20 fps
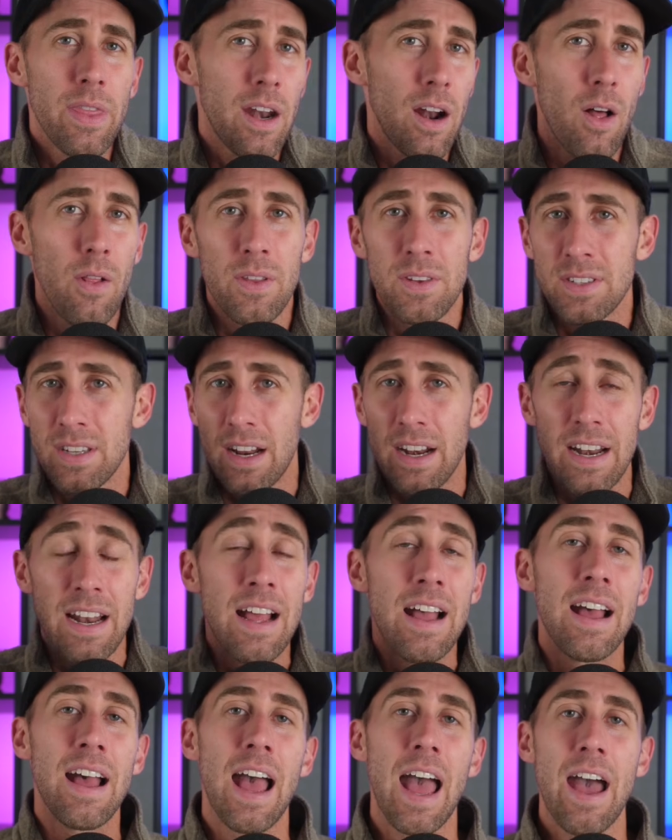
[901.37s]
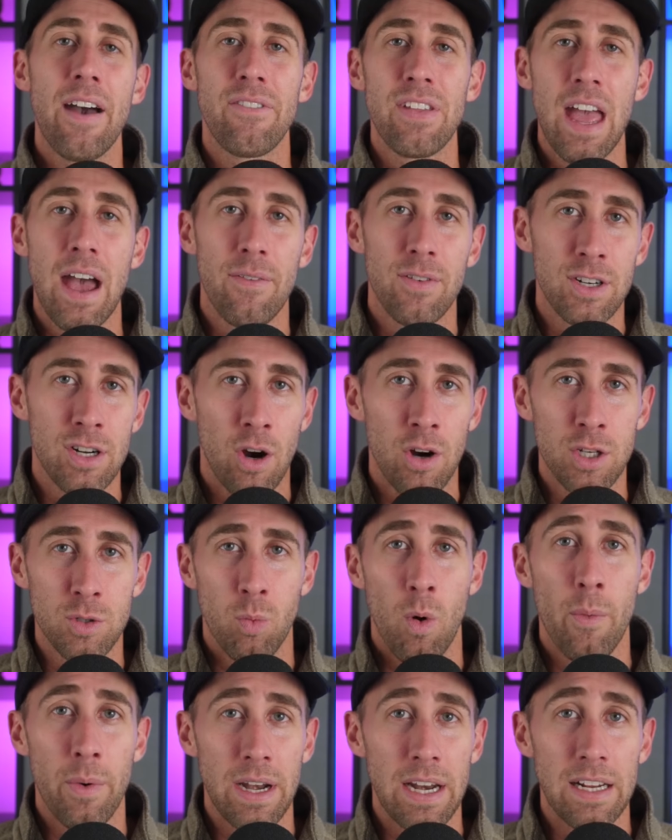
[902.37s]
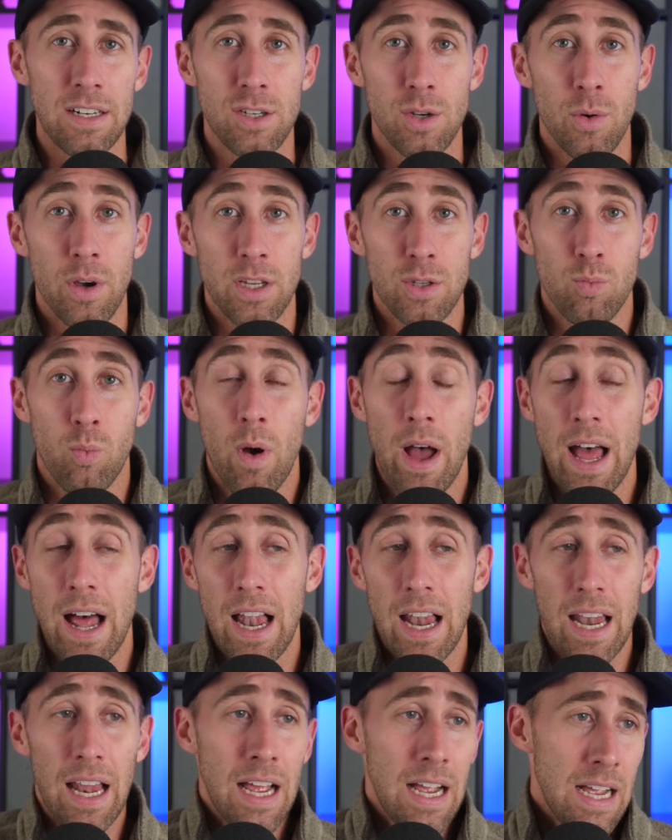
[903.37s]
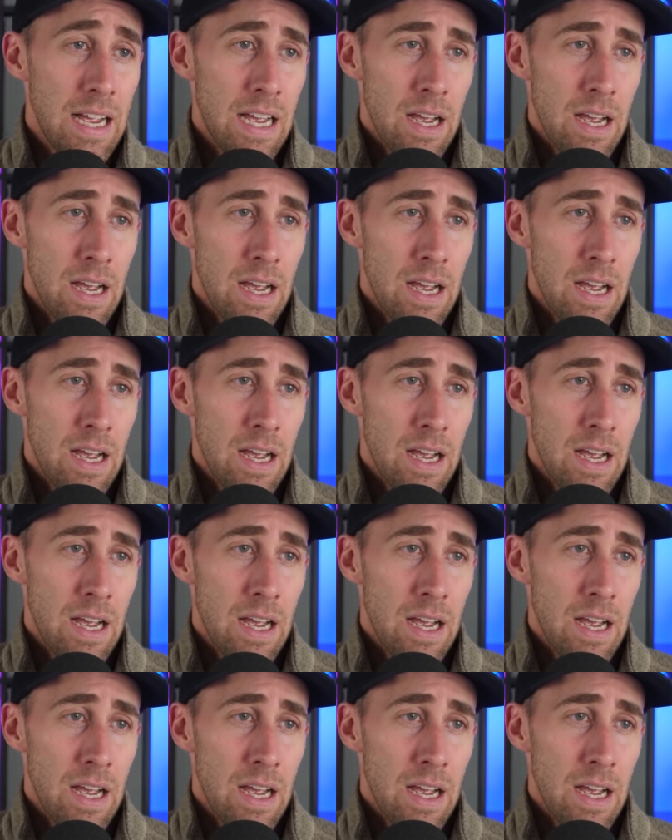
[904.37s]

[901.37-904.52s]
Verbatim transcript: then all of a sudden have the avatars when we need to as well.